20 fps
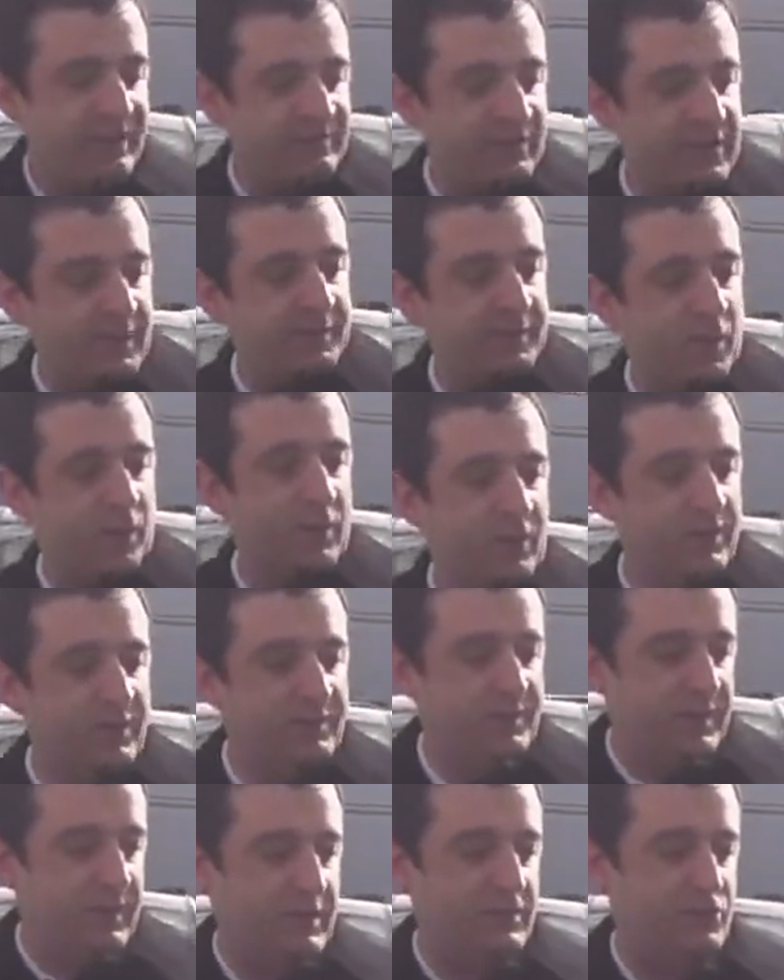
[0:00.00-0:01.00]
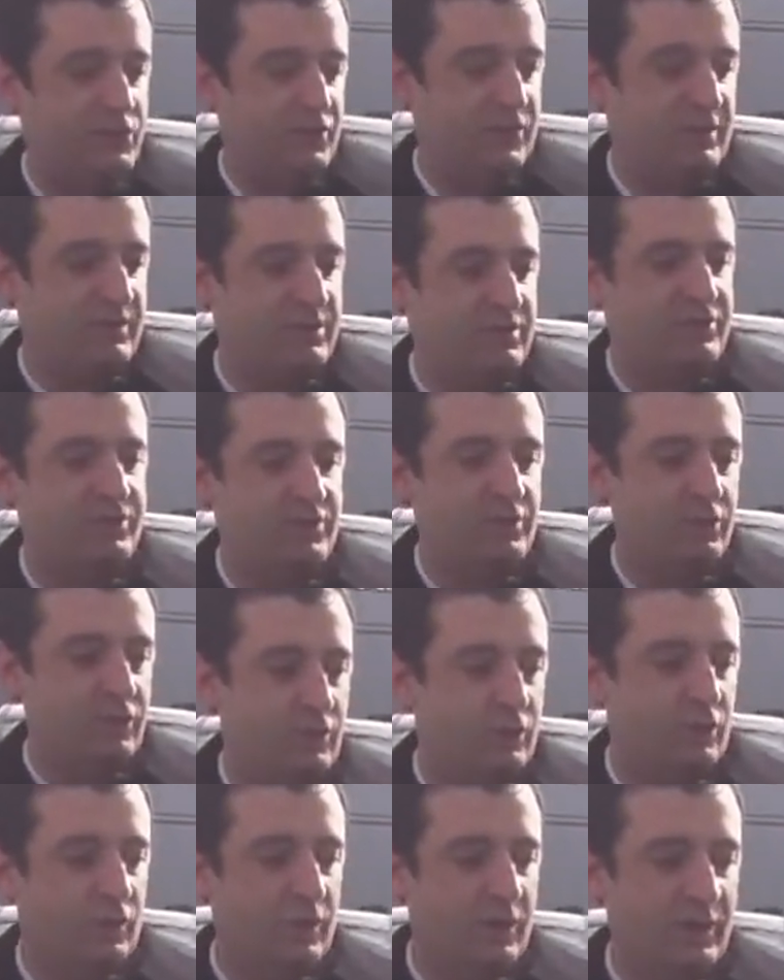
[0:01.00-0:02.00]
every component in the engine
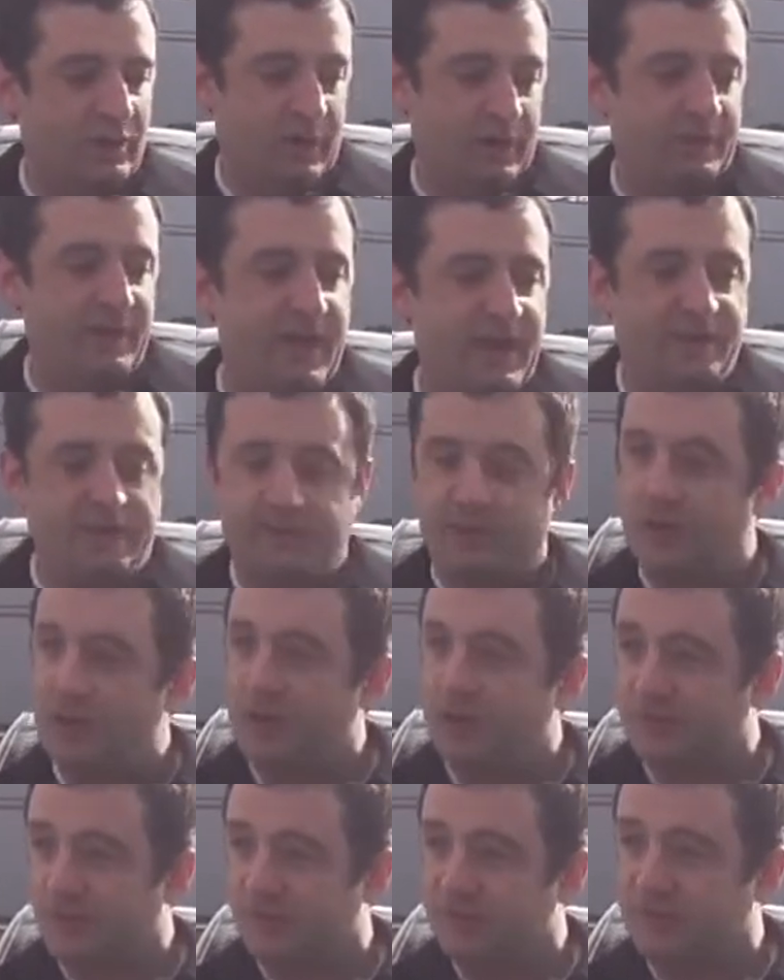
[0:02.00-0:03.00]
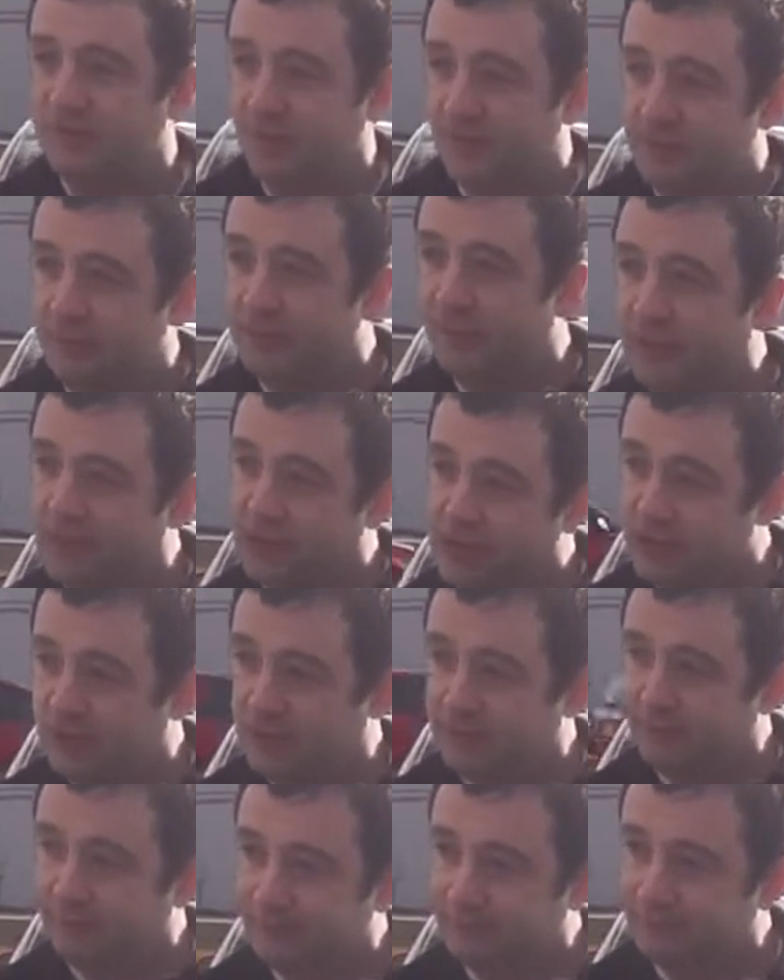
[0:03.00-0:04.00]
to eliminate 30% of the friction,
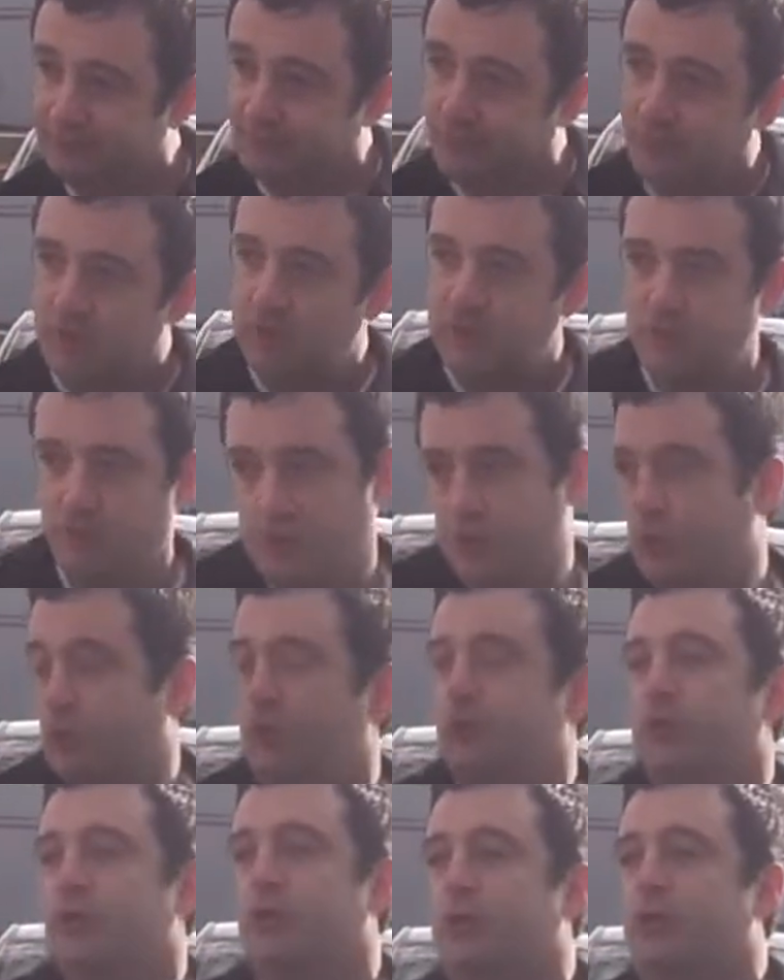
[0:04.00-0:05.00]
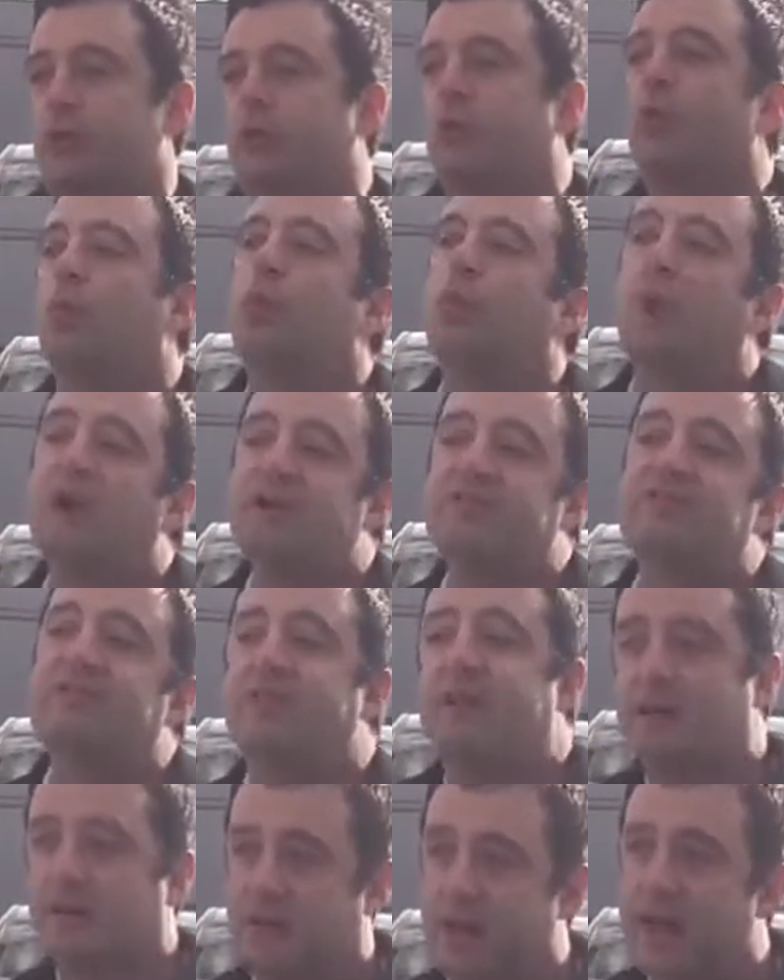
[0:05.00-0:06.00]
so you're wasting
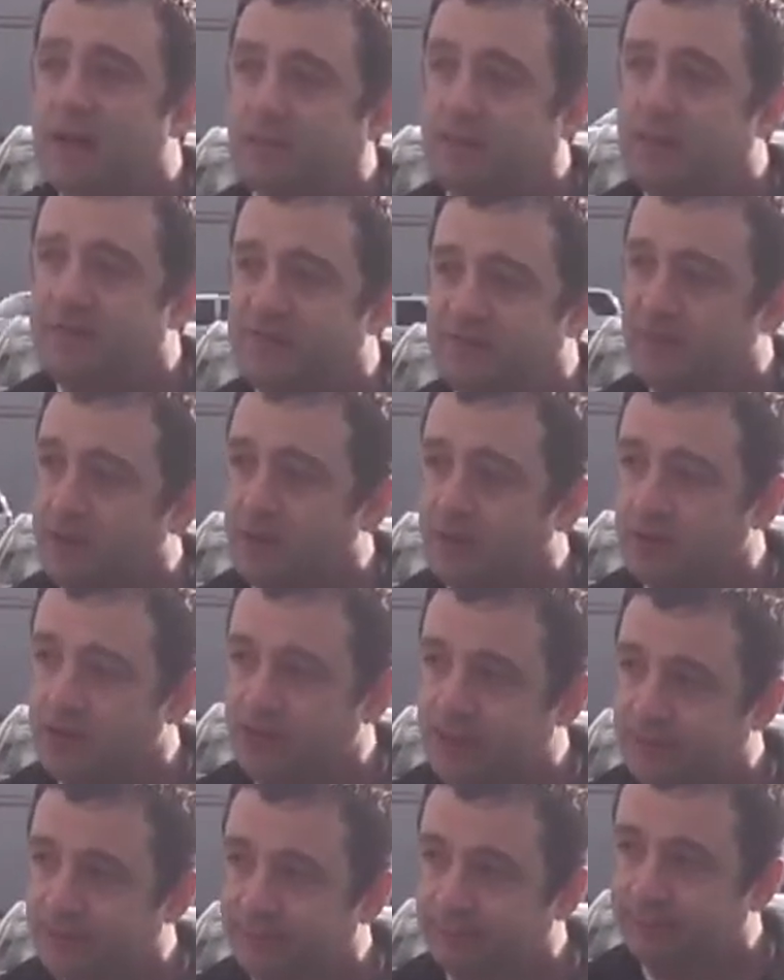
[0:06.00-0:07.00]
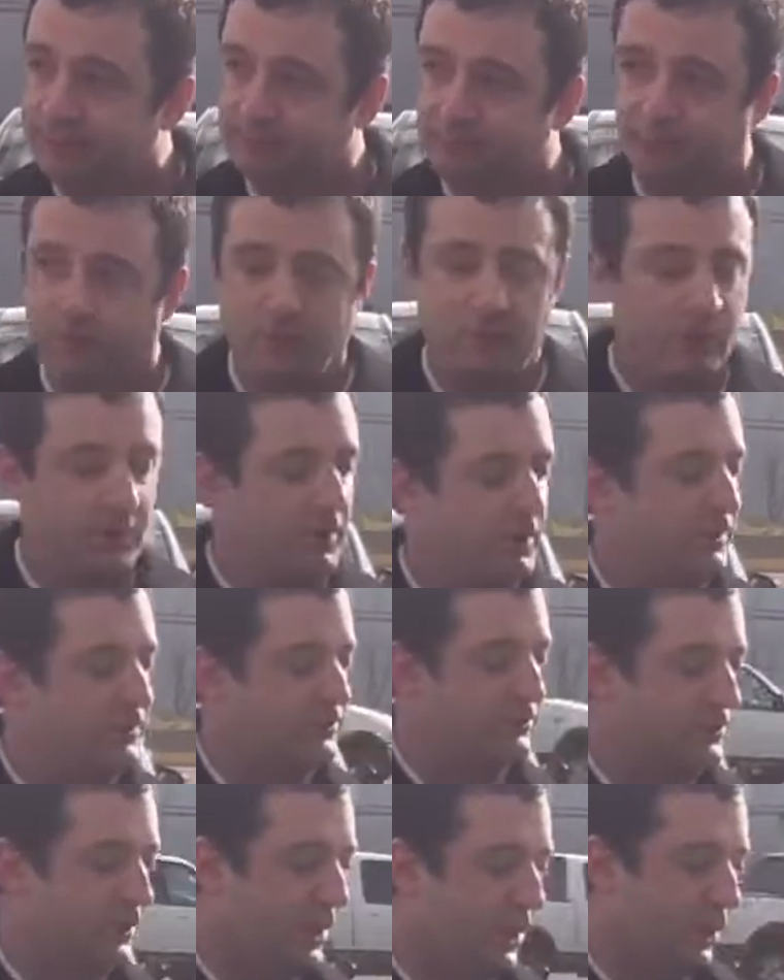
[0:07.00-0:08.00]
a lot less energy.
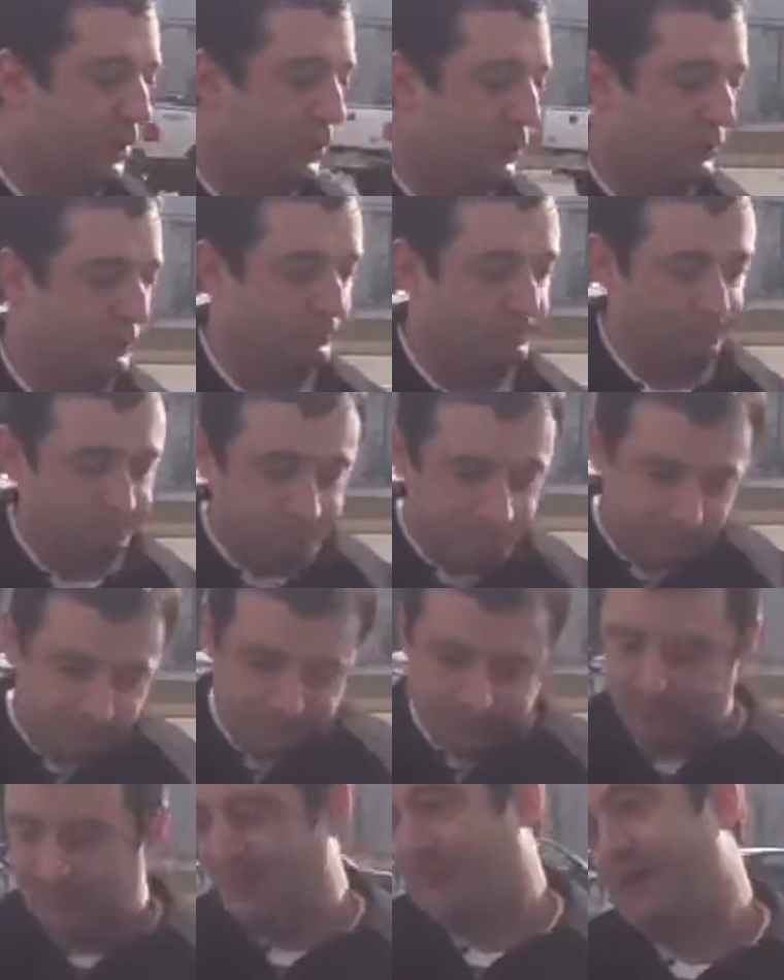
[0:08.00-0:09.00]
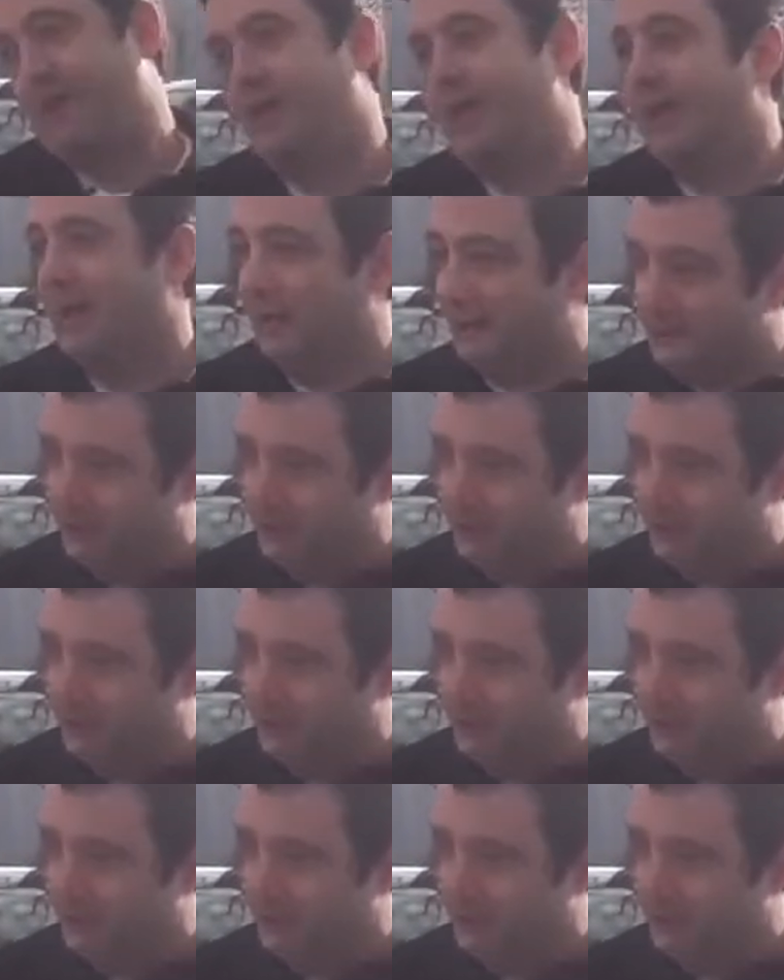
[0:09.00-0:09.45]
So again,